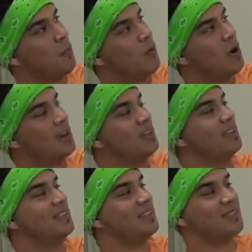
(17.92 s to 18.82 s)

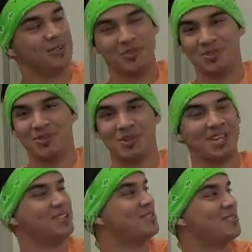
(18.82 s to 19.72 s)
1 over 2
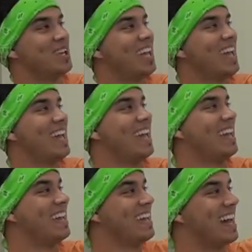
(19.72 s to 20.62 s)
to the
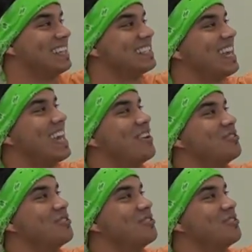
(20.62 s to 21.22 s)
k as k